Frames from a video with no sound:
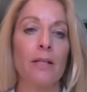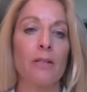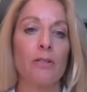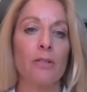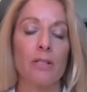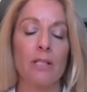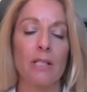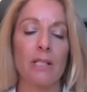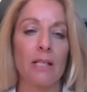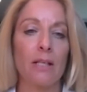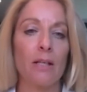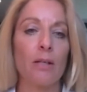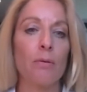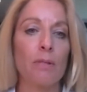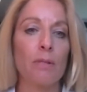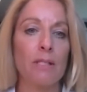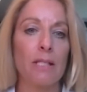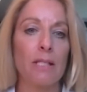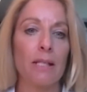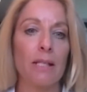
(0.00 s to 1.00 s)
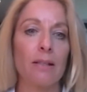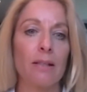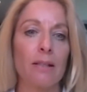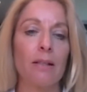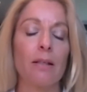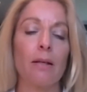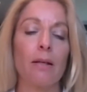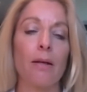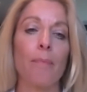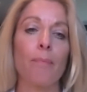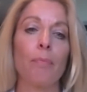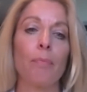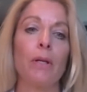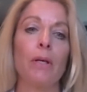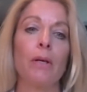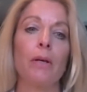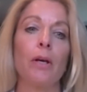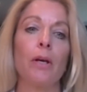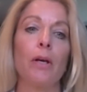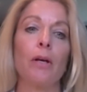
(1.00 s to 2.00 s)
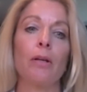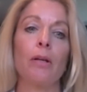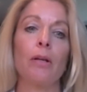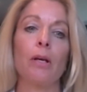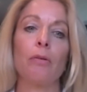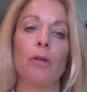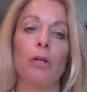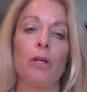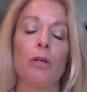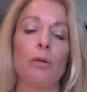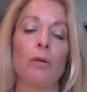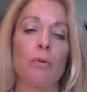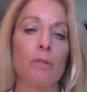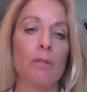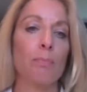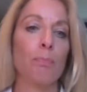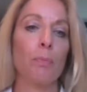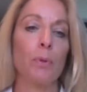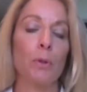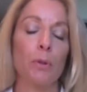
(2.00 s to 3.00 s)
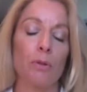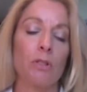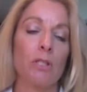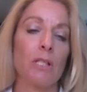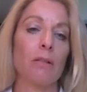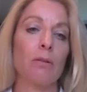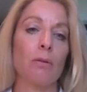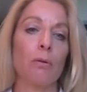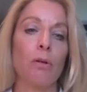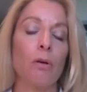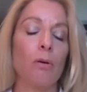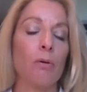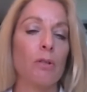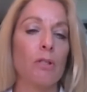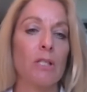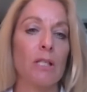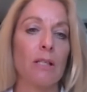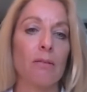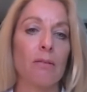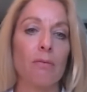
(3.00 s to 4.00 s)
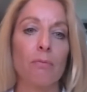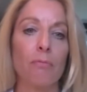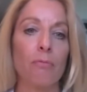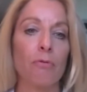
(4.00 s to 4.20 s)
to see who is in and who has booked in or logged in